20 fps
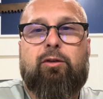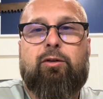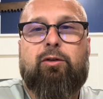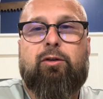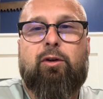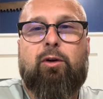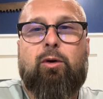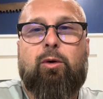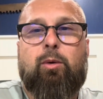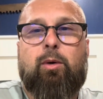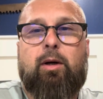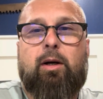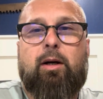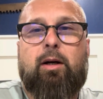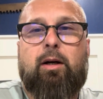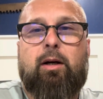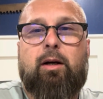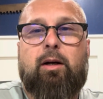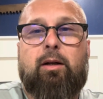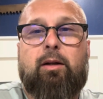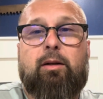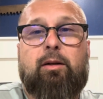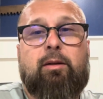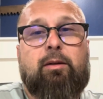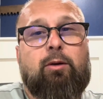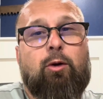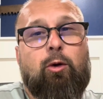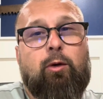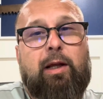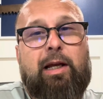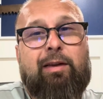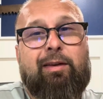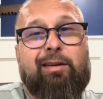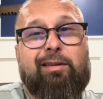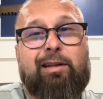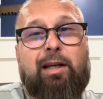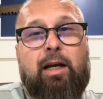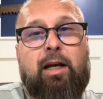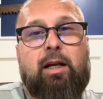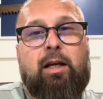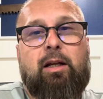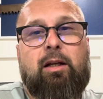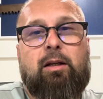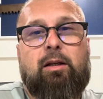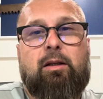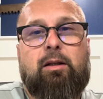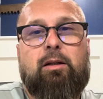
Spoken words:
So a little late in the day.